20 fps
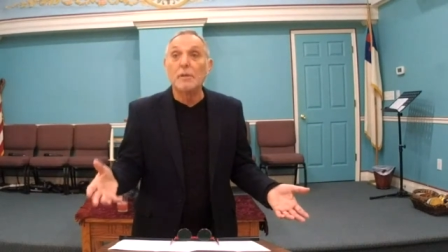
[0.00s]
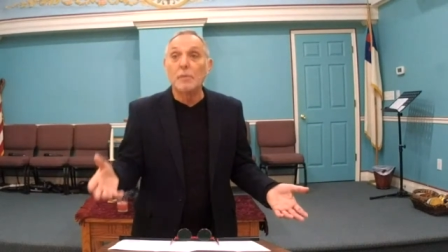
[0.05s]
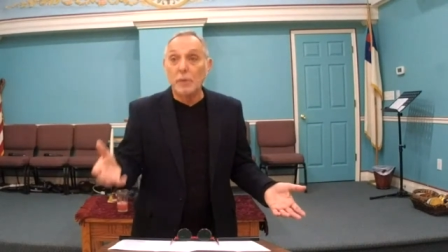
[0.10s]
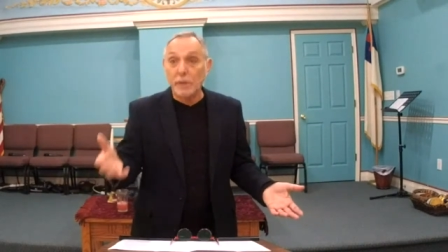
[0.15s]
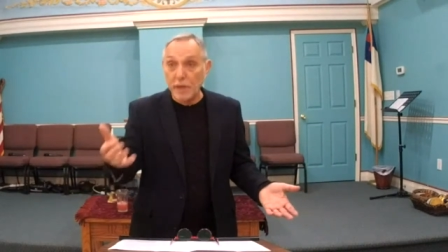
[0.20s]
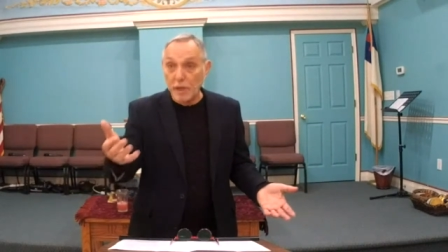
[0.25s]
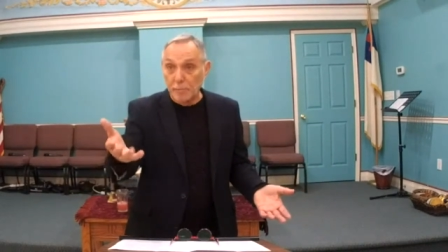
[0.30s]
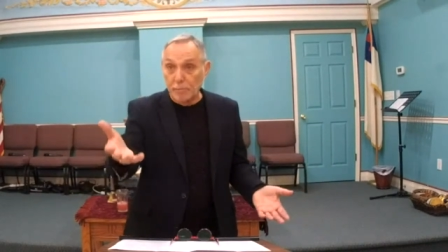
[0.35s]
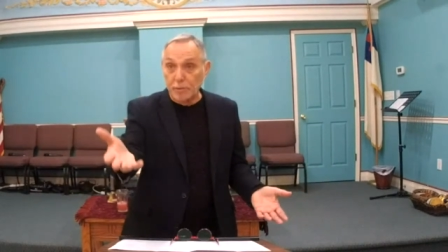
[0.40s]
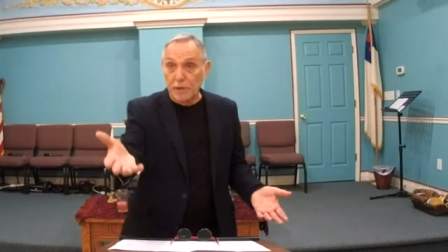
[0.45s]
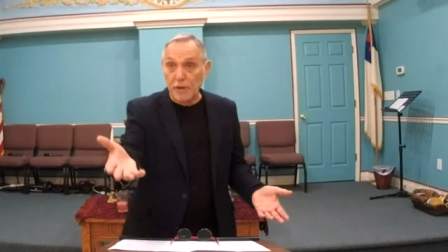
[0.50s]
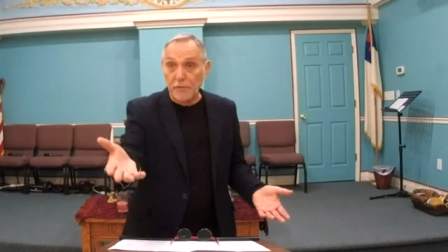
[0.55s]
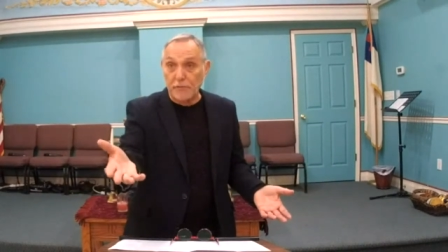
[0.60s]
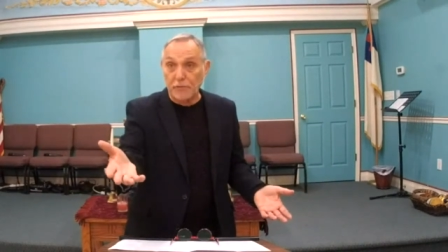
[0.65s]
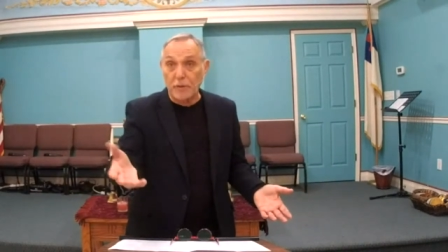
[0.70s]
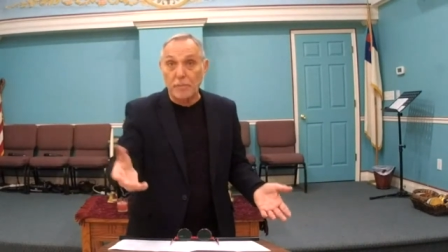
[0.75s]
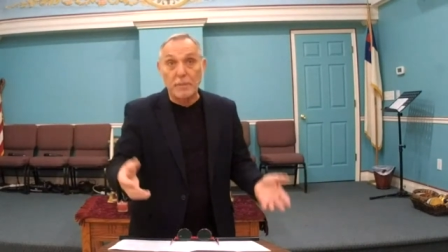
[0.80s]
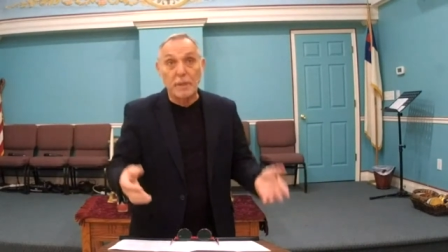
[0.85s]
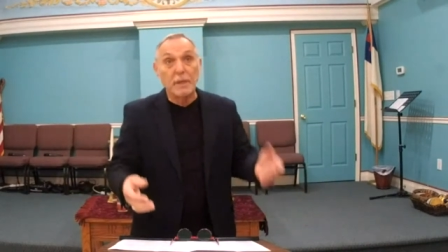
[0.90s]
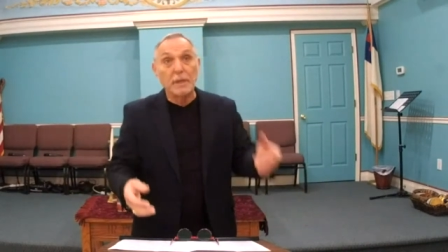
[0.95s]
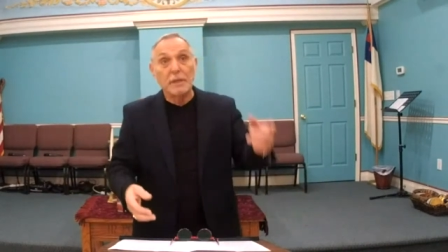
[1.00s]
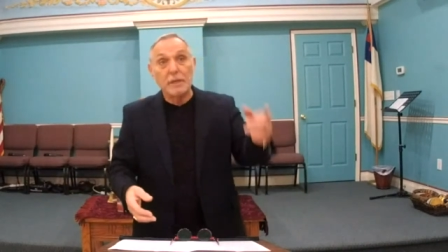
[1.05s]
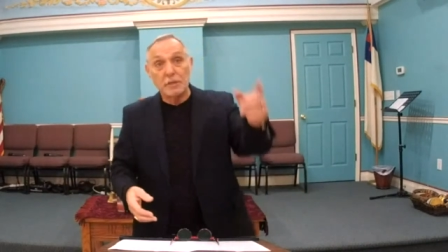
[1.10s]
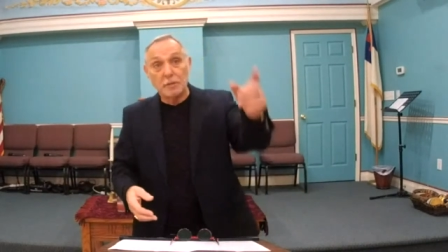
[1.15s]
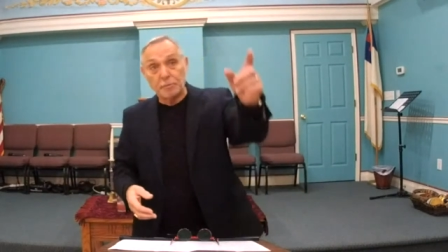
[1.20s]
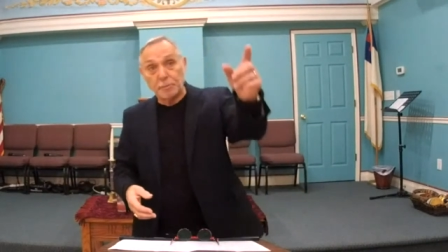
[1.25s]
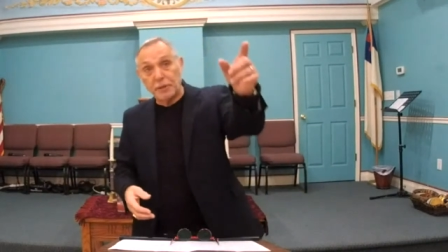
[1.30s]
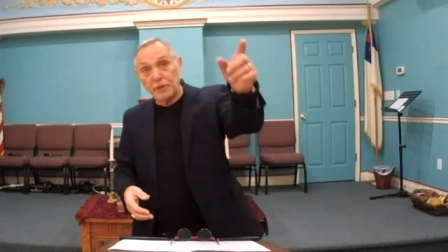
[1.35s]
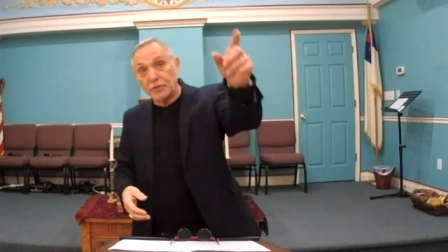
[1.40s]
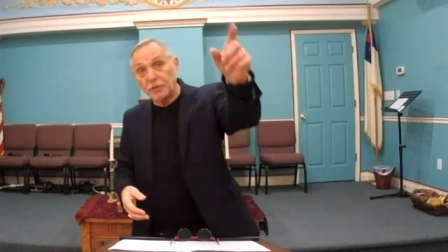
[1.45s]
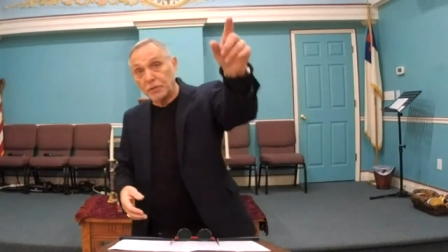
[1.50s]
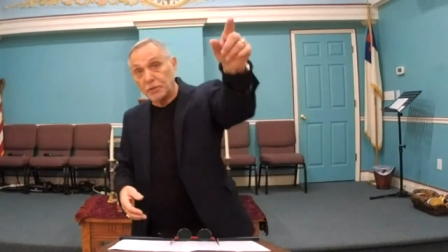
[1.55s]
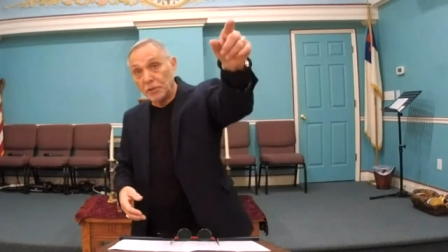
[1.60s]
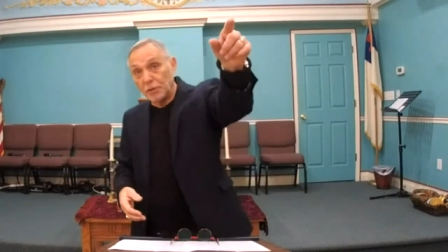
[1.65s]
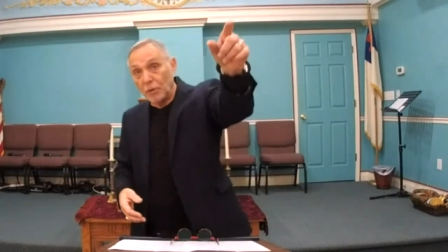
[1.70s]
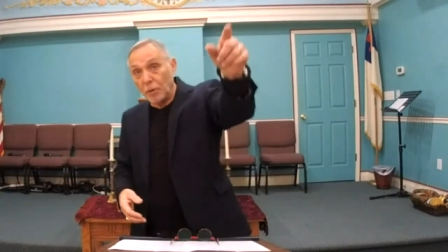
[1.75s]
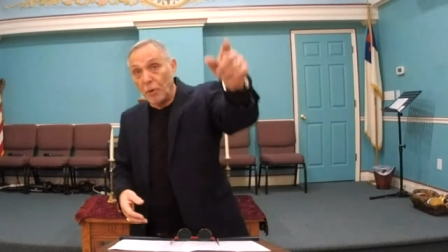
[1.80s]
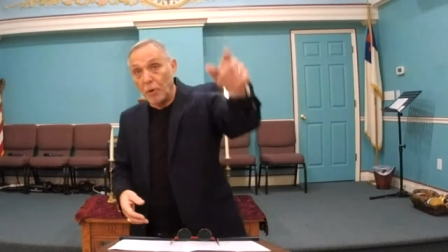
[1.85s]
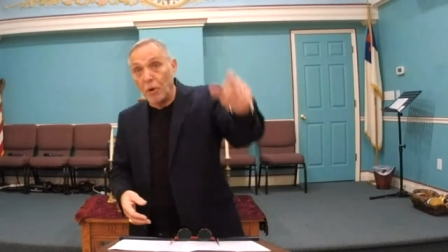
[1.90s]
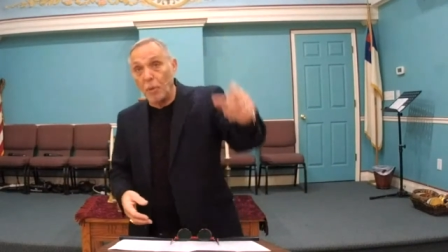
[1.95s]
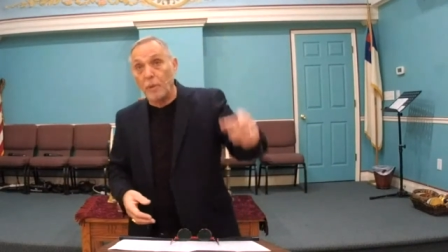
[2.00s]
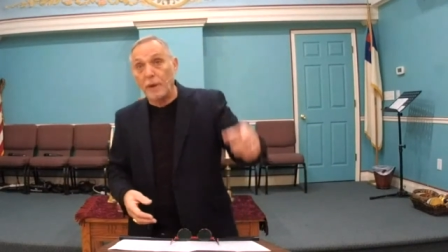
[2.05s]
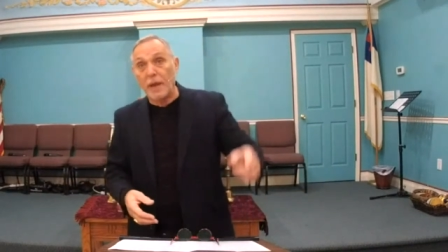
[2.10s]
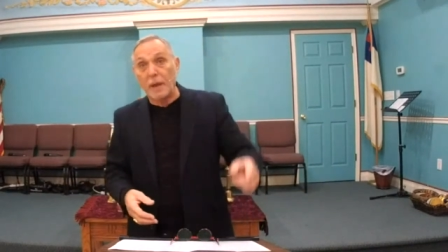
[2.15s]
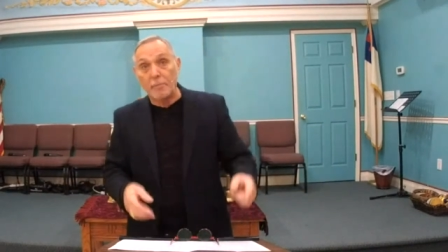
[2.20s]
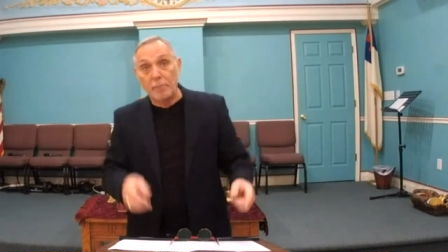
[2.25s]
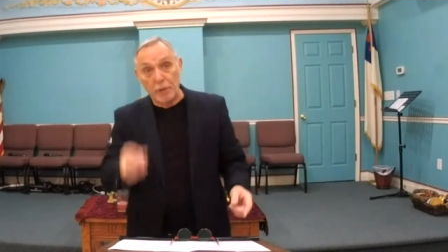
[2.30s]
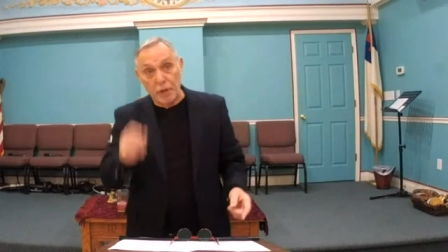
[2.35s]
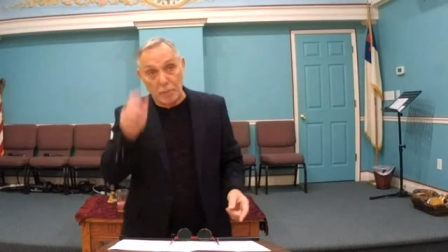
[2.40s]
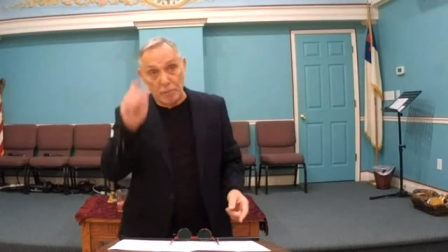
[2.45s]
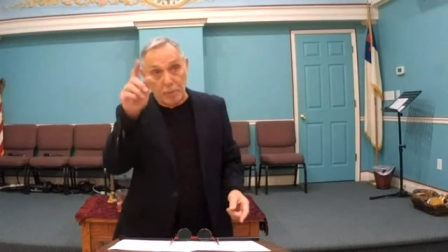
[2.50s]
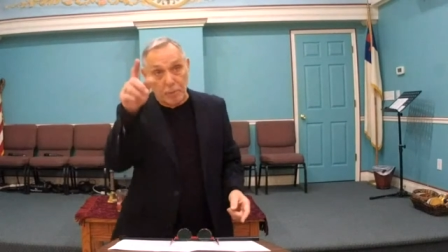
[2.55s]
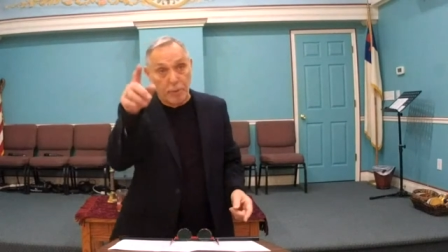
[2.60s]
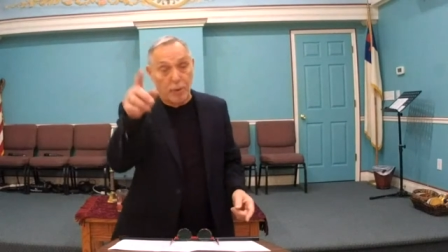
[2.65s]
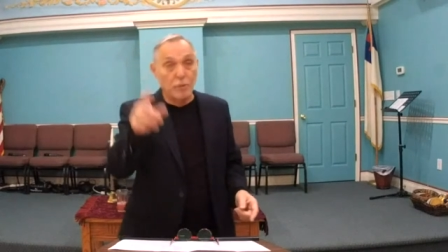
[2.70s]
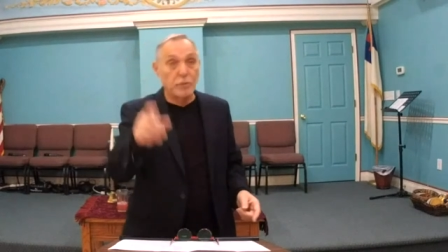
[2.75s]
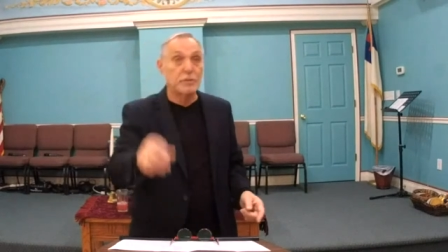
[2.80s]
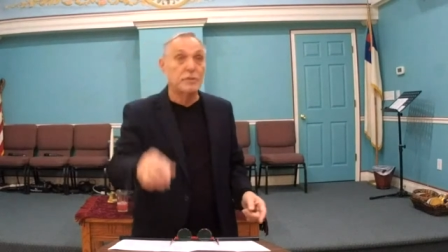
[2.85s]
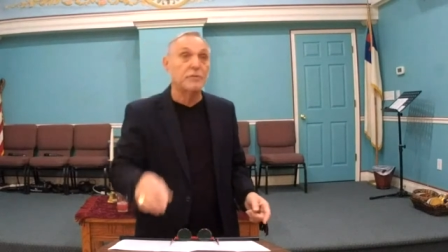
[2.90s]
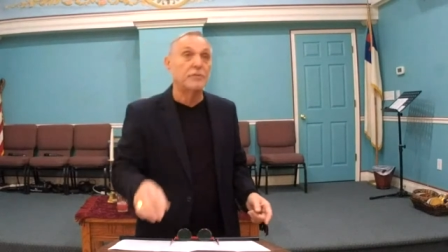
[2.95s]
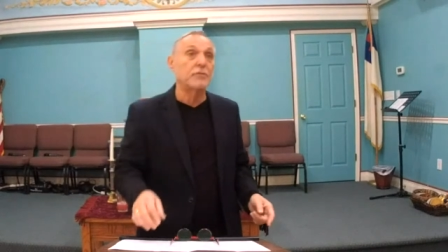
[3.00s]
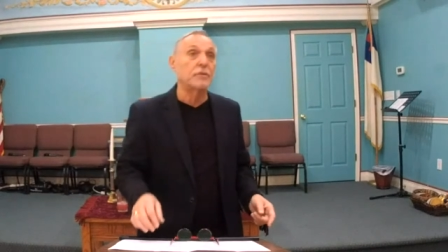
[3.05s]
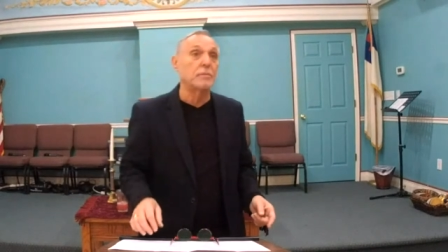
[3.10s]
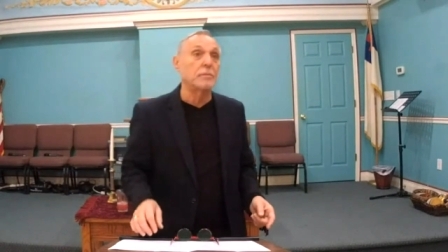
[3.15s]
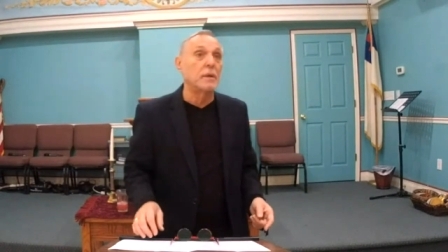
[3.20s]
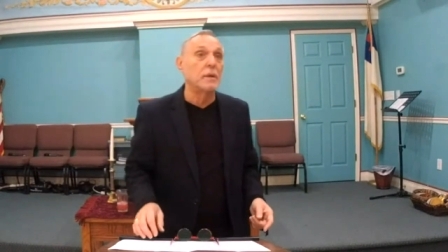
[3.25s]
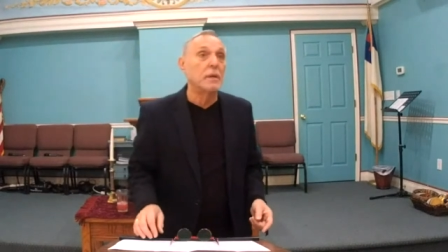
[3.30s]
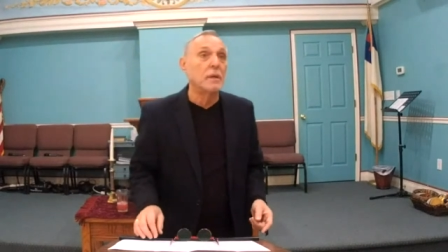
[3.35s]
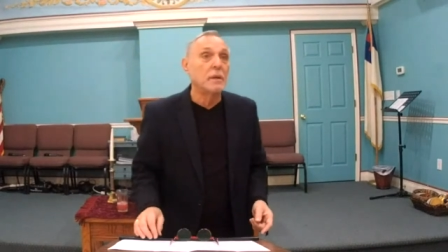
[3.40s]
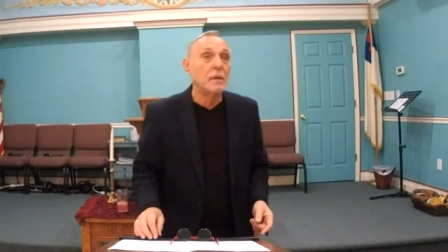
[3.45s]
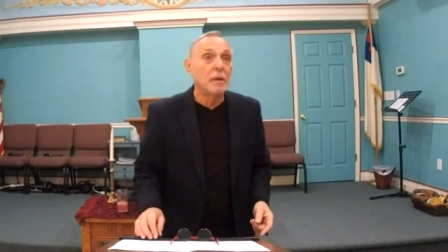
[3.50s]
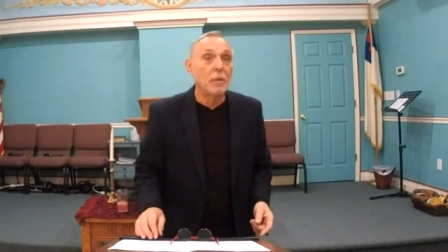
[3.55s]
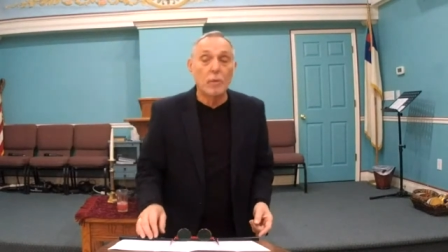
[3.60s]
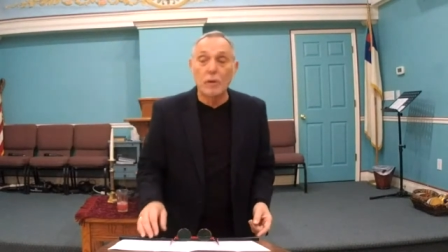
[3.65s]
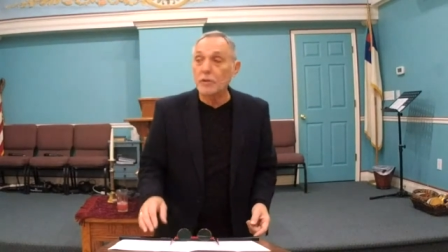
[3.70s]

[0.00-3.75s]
We need to pray for him. His picture's in the hallway. I put up a poster for him.